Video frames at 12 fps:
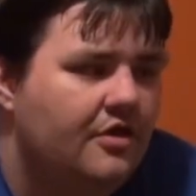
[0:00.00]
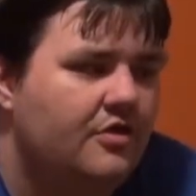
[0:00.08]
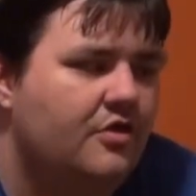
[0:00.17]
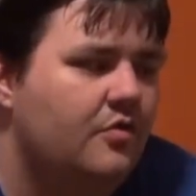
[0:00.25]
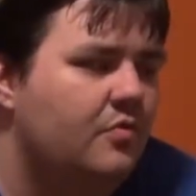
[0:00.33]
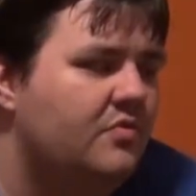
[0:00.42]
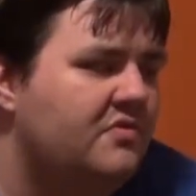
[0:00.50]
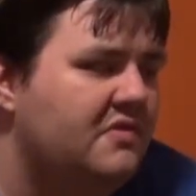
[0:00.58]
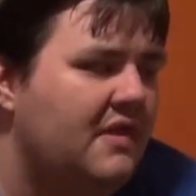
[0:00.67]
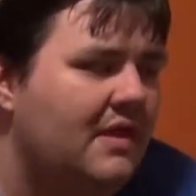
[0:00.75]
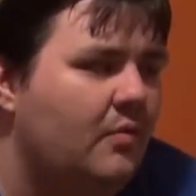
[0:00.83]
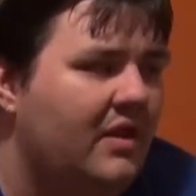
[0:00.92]
You
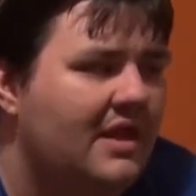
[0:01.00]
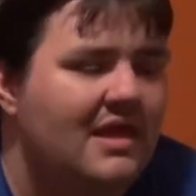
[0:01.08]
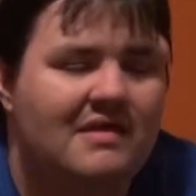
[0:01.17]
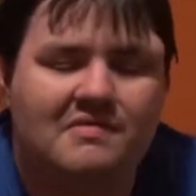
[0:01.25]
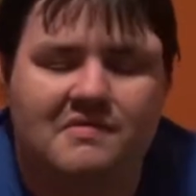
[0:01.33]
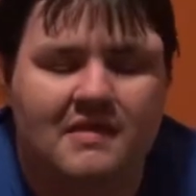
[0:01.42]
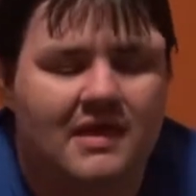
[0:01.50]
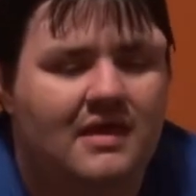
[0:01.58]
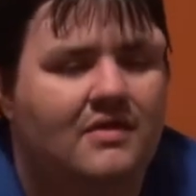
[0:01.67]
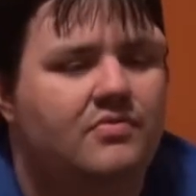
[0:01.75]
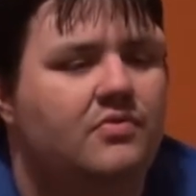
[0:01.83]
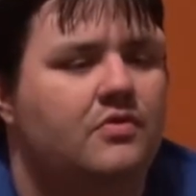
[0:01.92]
see what he
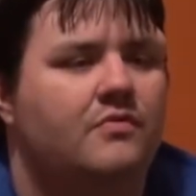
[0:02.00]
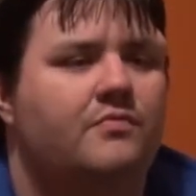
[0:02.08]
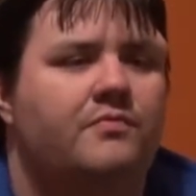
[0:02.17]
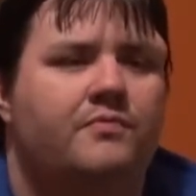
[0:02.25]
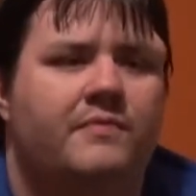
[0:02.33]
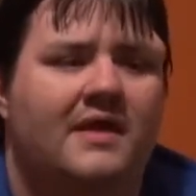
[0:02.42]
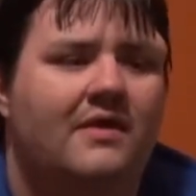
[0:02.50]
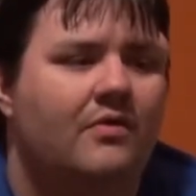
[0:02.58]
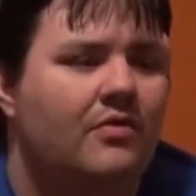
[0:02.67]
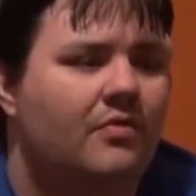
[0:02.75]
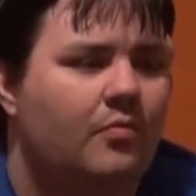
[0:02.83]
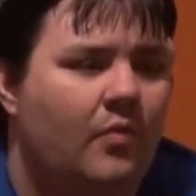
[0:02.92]
sees, you
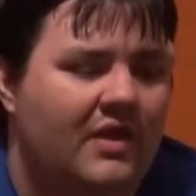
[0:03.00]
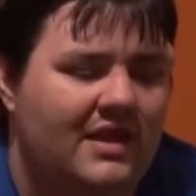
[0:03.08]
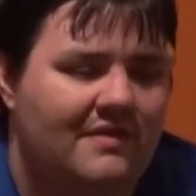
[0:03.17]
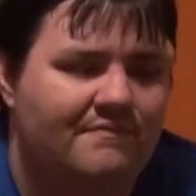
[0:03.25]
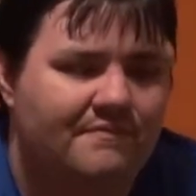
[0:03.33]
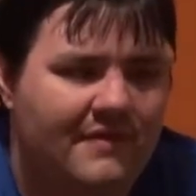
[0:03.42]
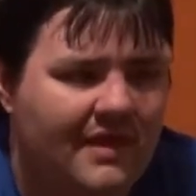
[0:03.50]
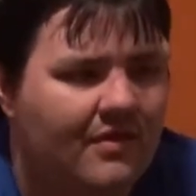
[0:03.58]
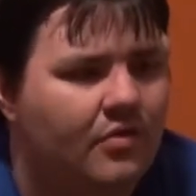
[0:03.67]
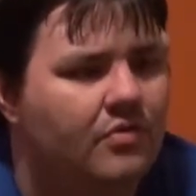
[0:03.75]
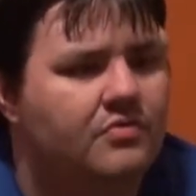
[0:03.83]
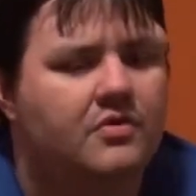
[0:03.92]
feel what he
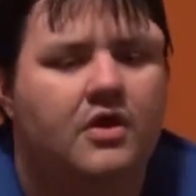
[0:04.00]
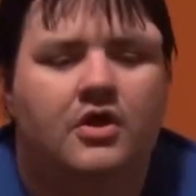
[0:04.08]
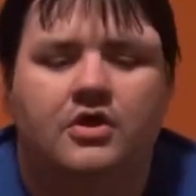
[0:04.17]
feels,